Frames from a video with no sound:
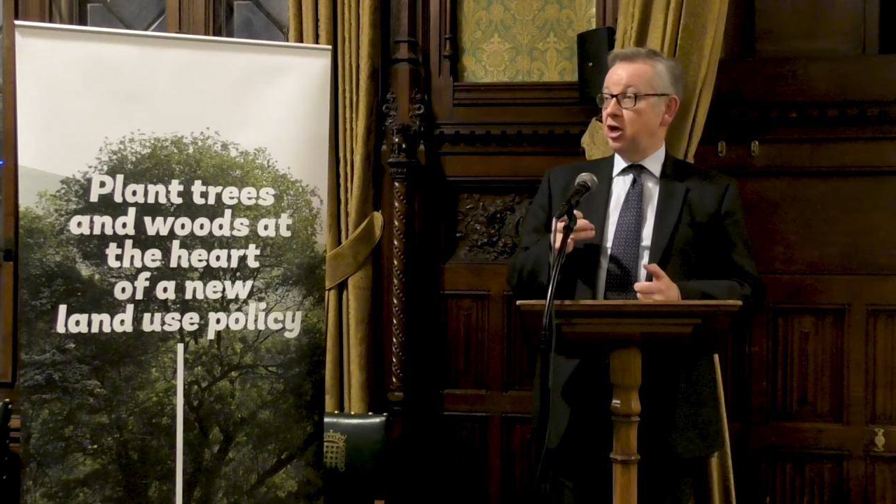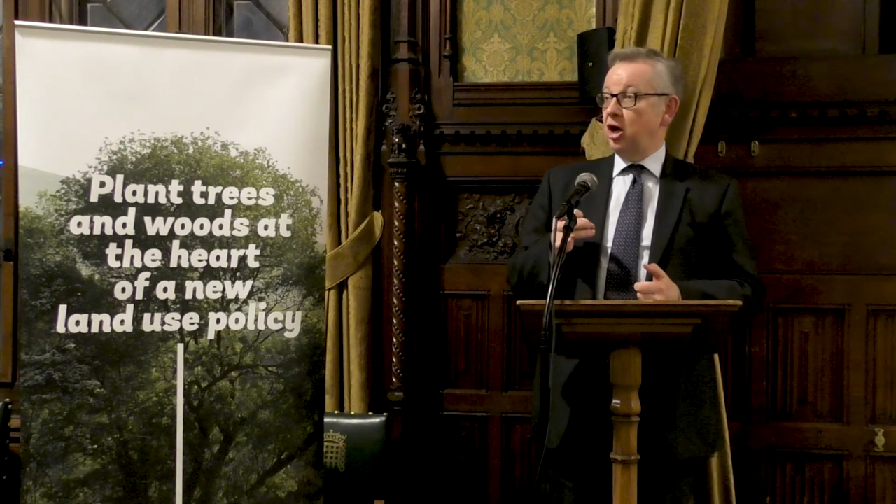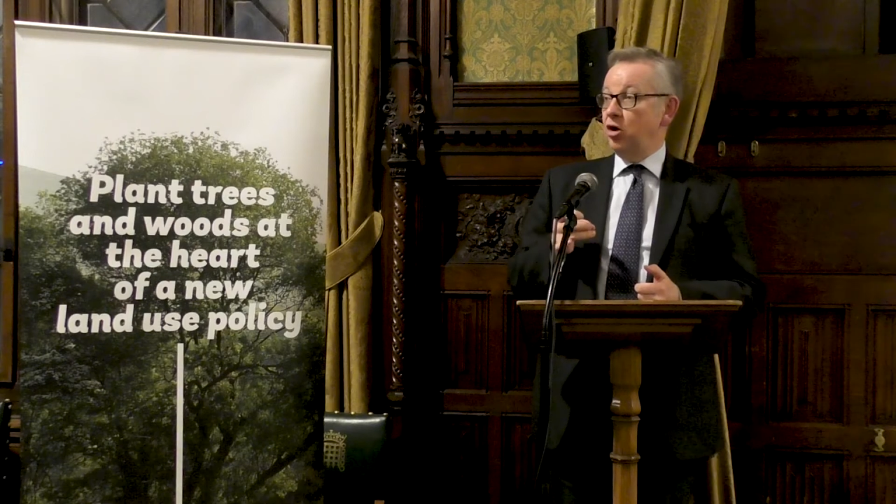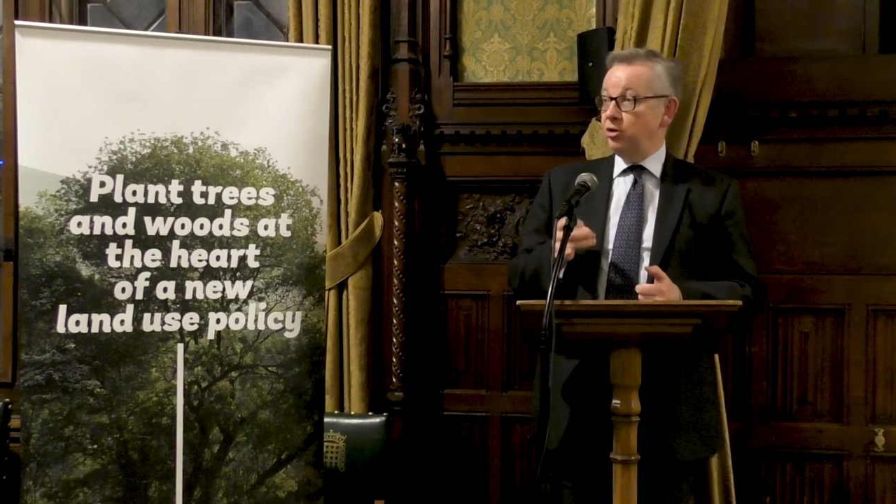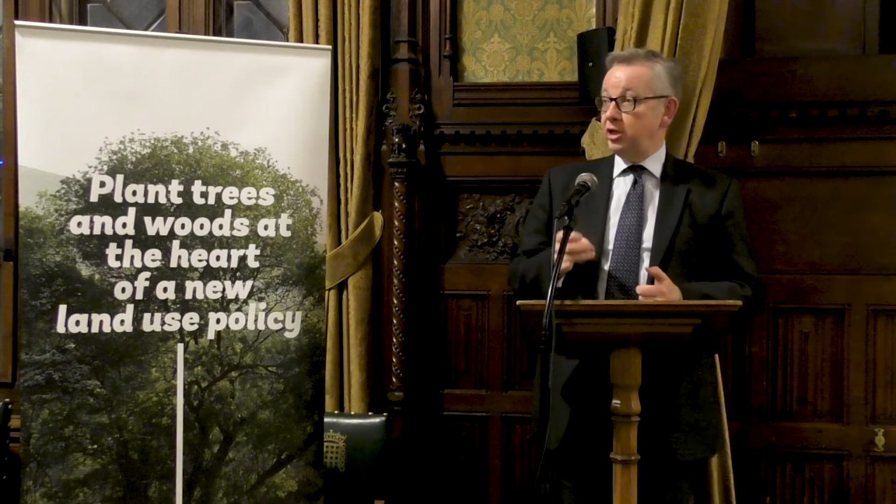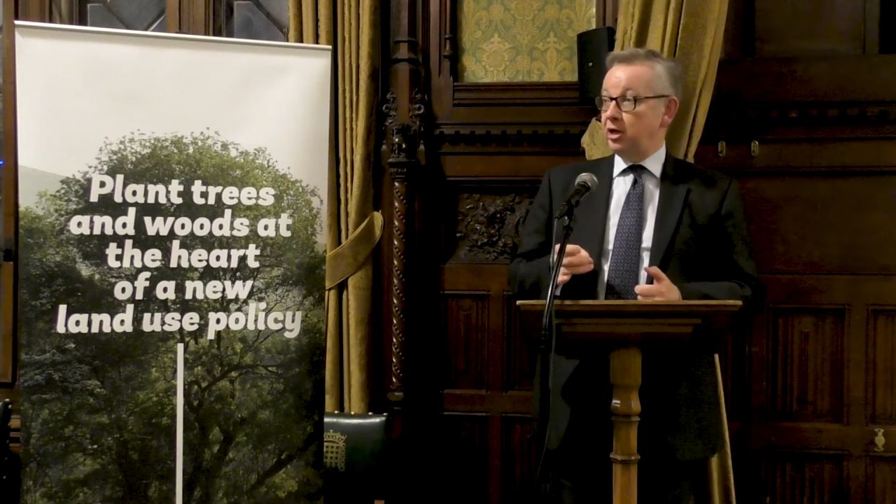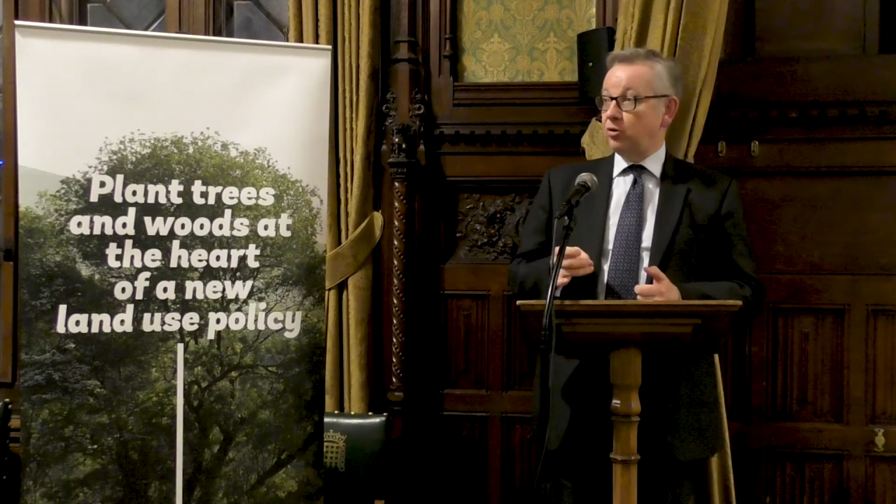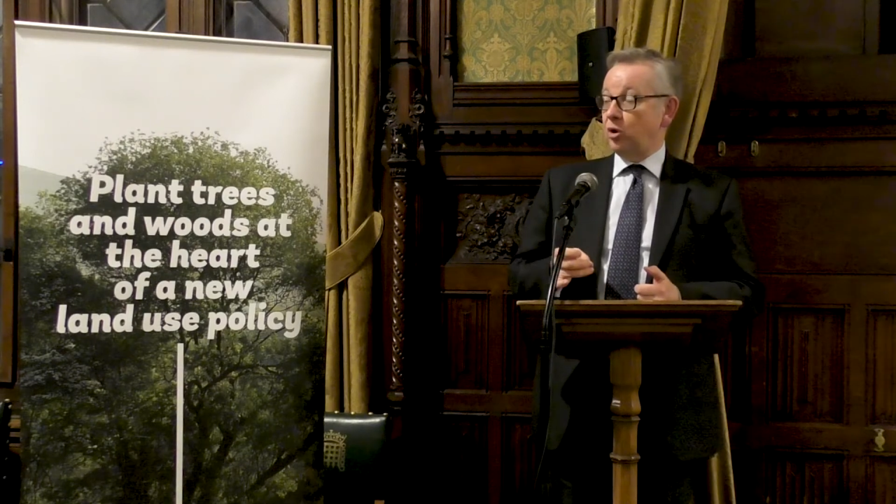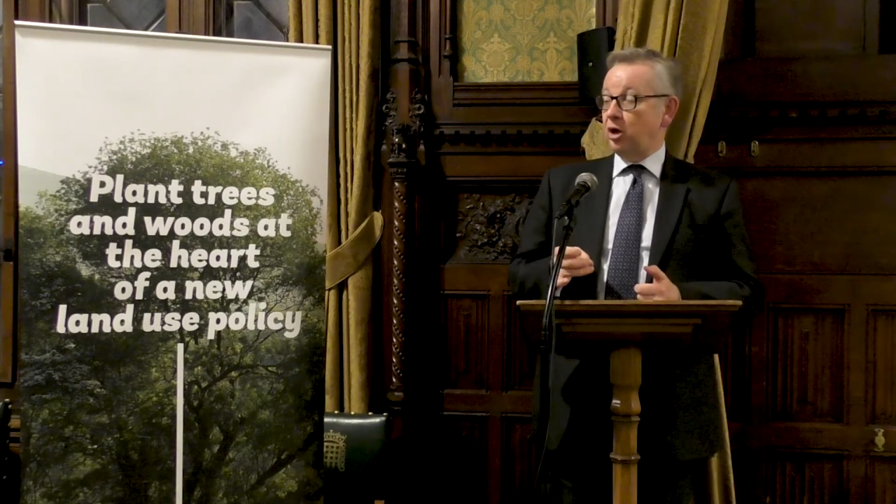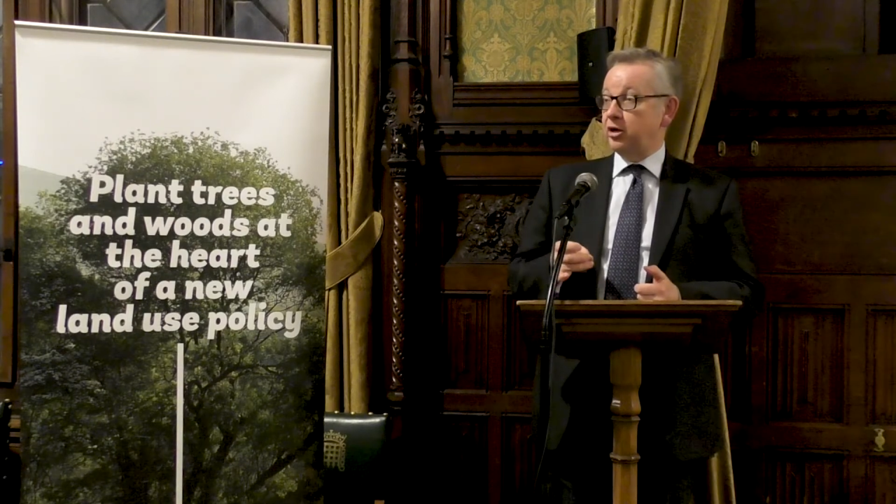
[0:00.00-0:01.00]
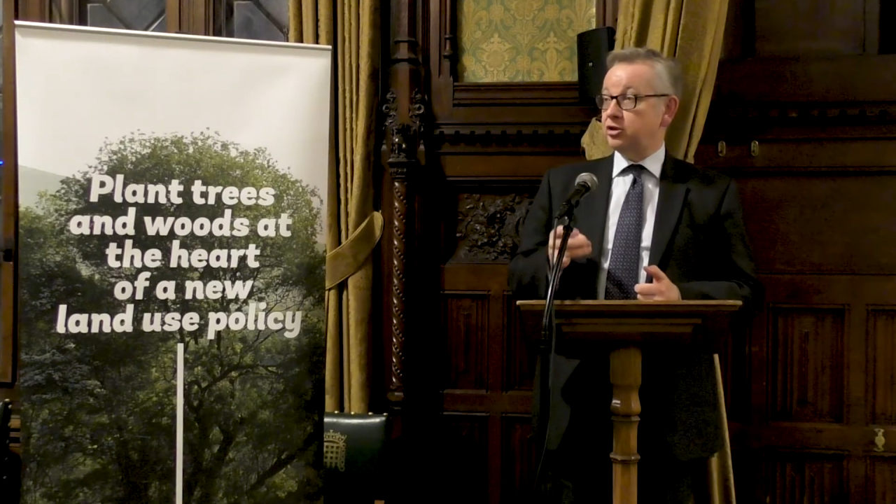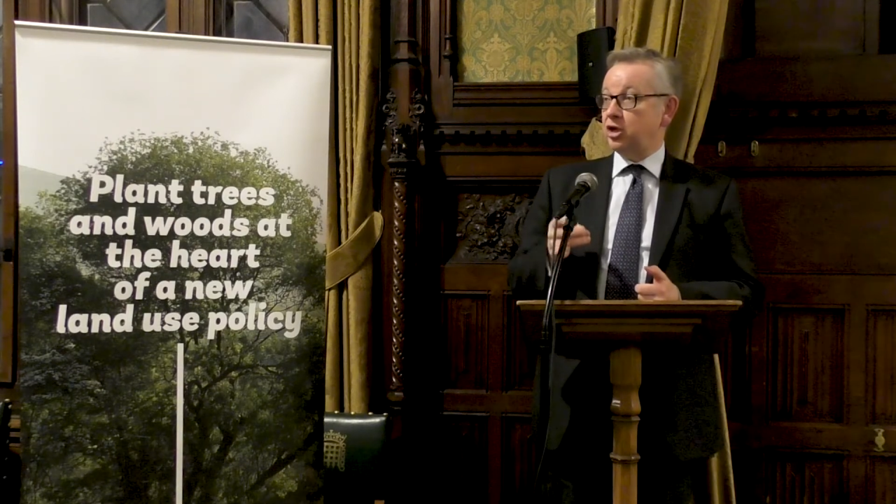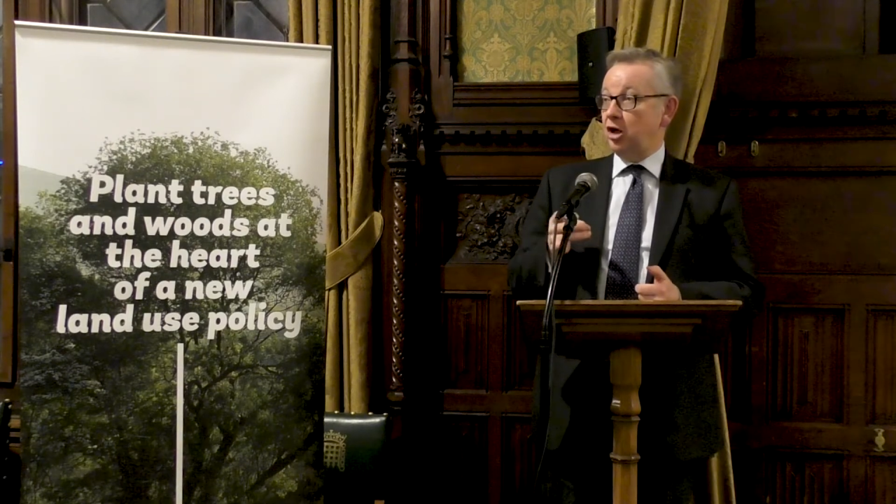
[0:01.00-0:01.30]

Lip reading: wholly unwise,